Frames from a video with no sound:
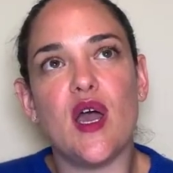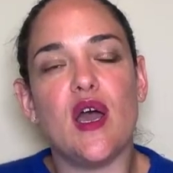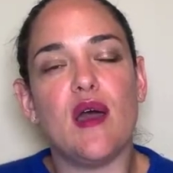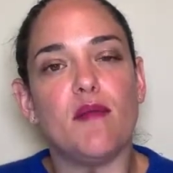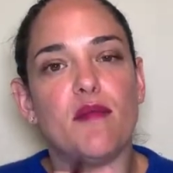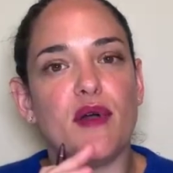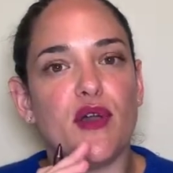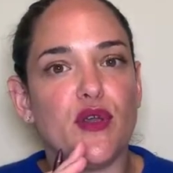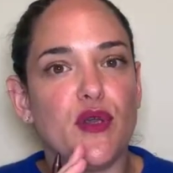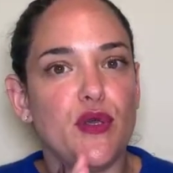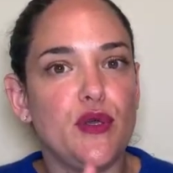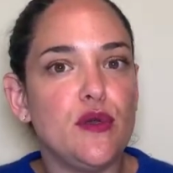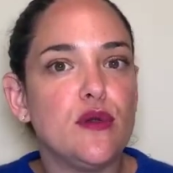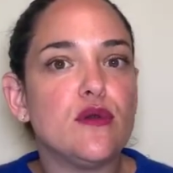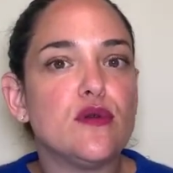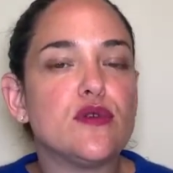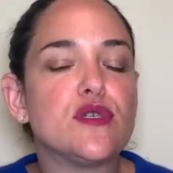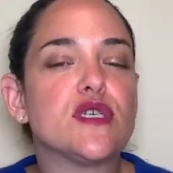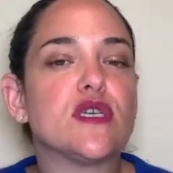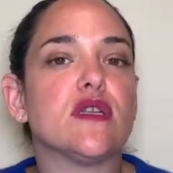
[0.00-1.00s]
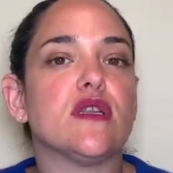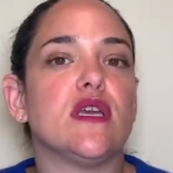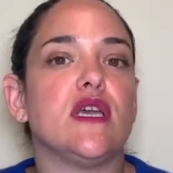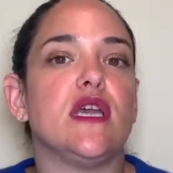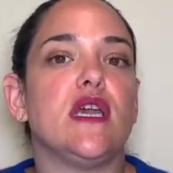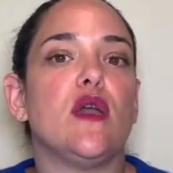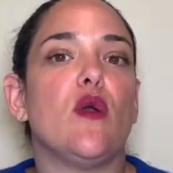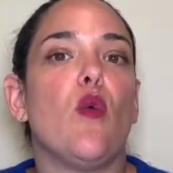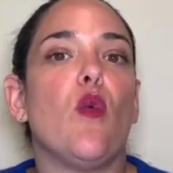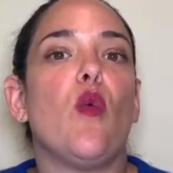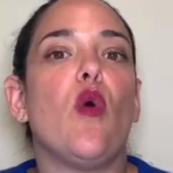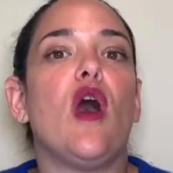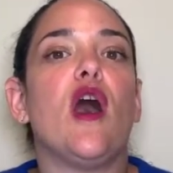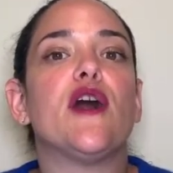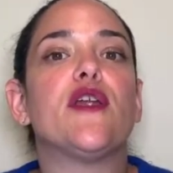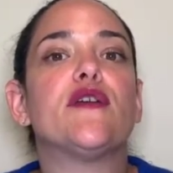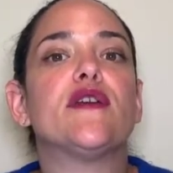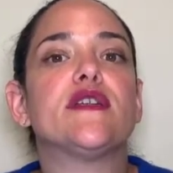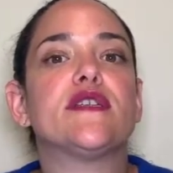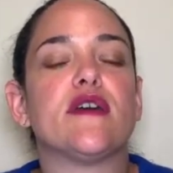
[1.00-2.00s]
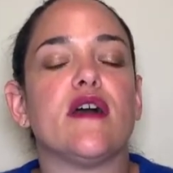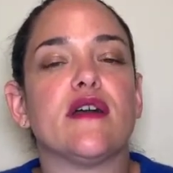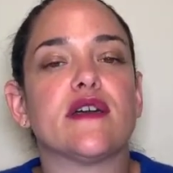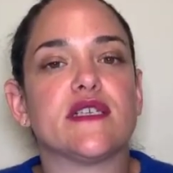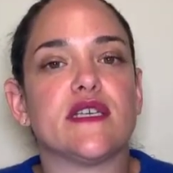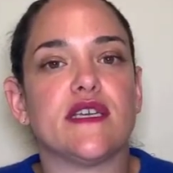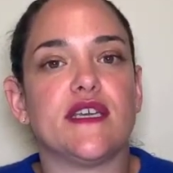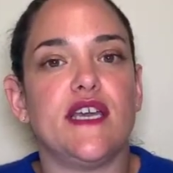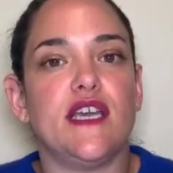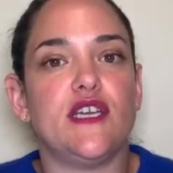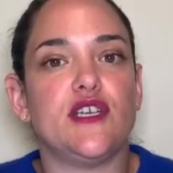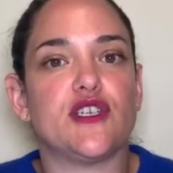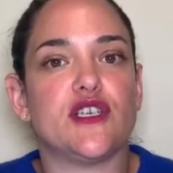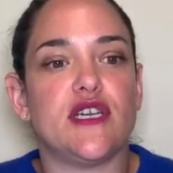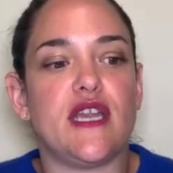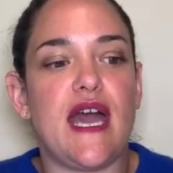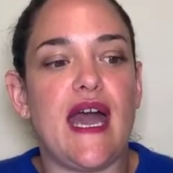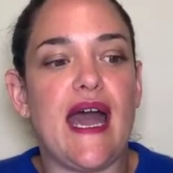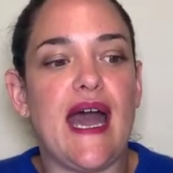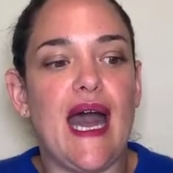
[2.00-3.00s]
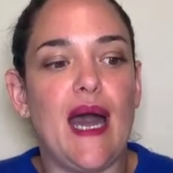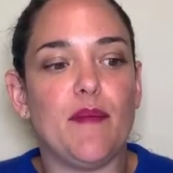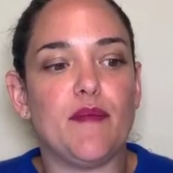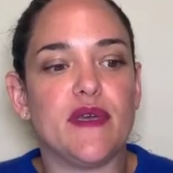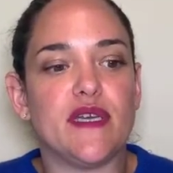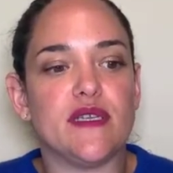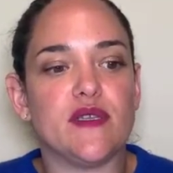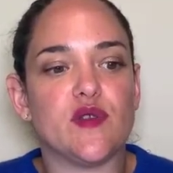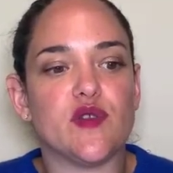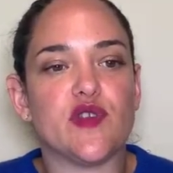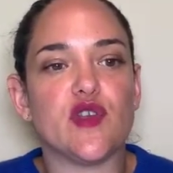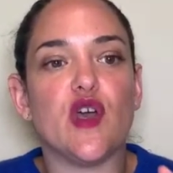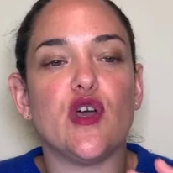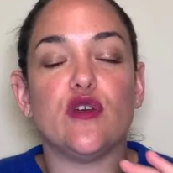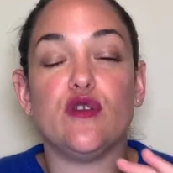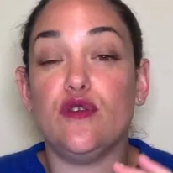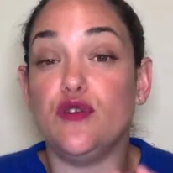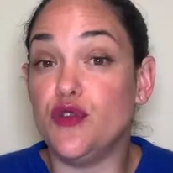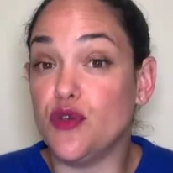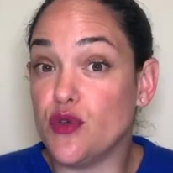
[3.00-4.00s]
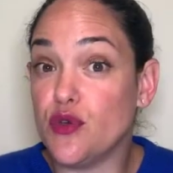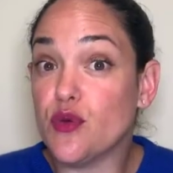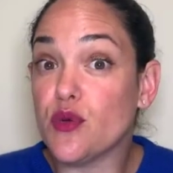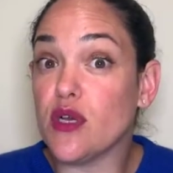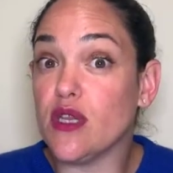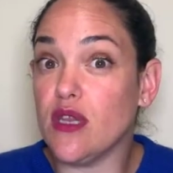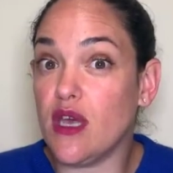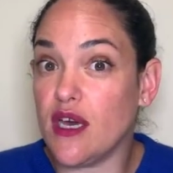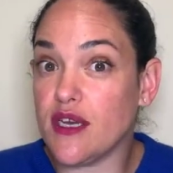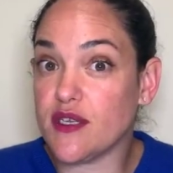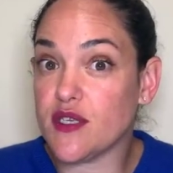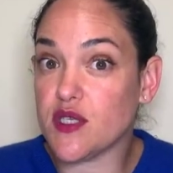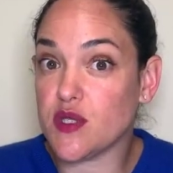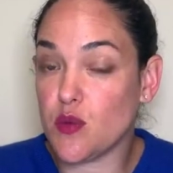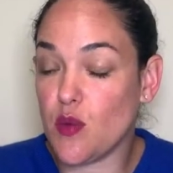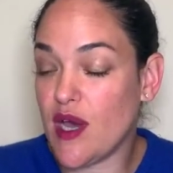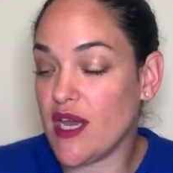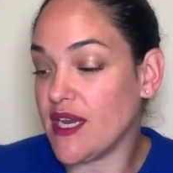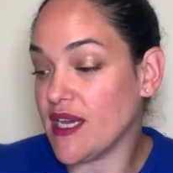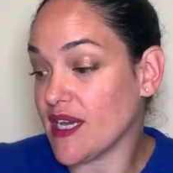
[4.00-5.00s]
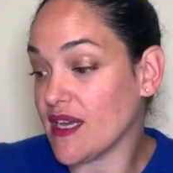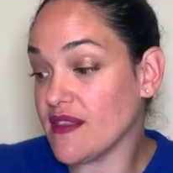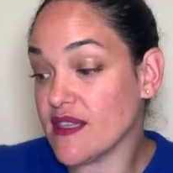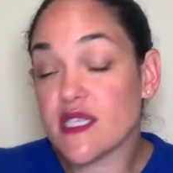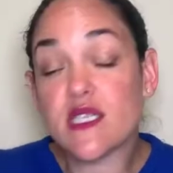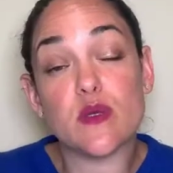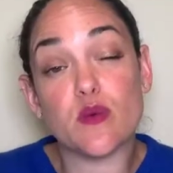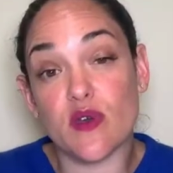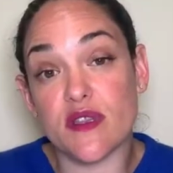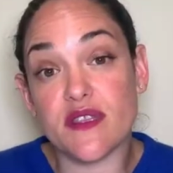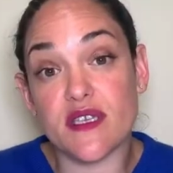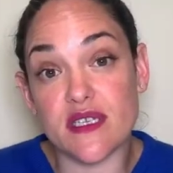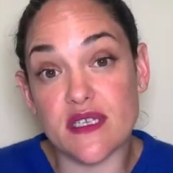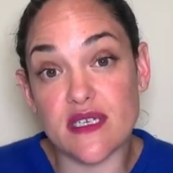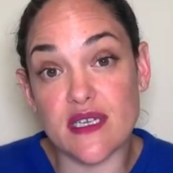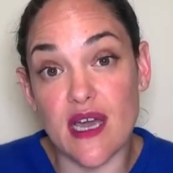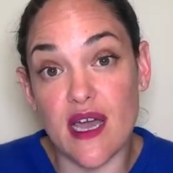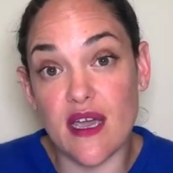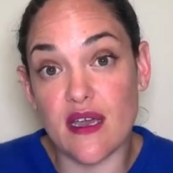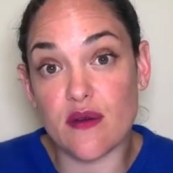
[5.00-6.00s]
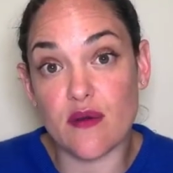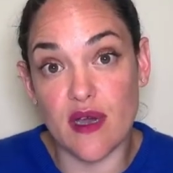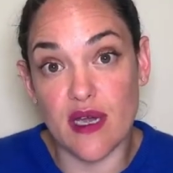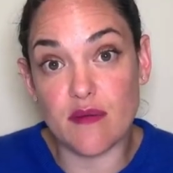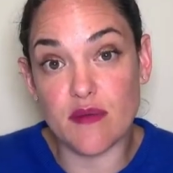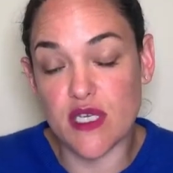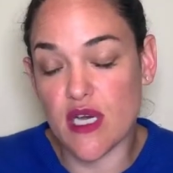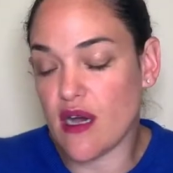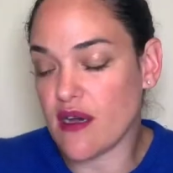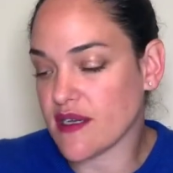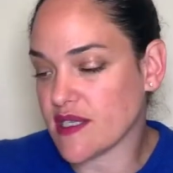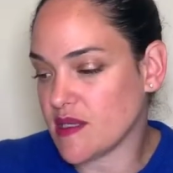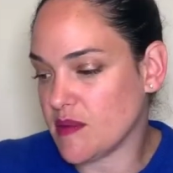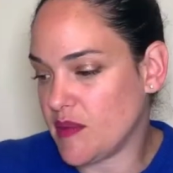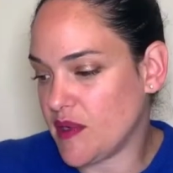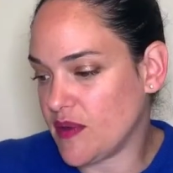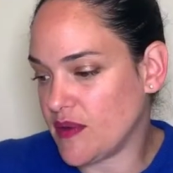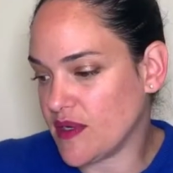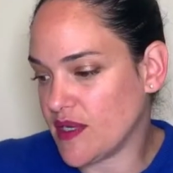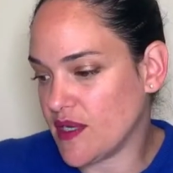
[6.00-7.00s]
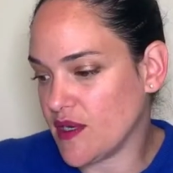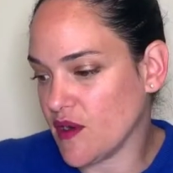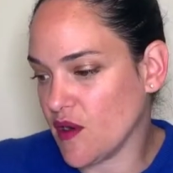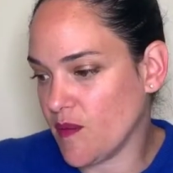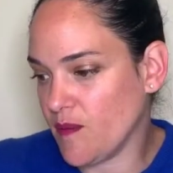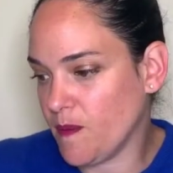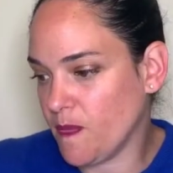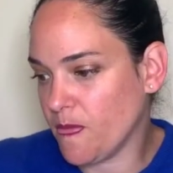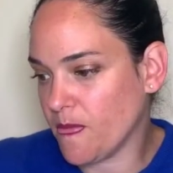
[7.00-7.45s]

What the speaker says: But usually water intoxication happens due to a lot of sweating, and this is what this diagram talks about here.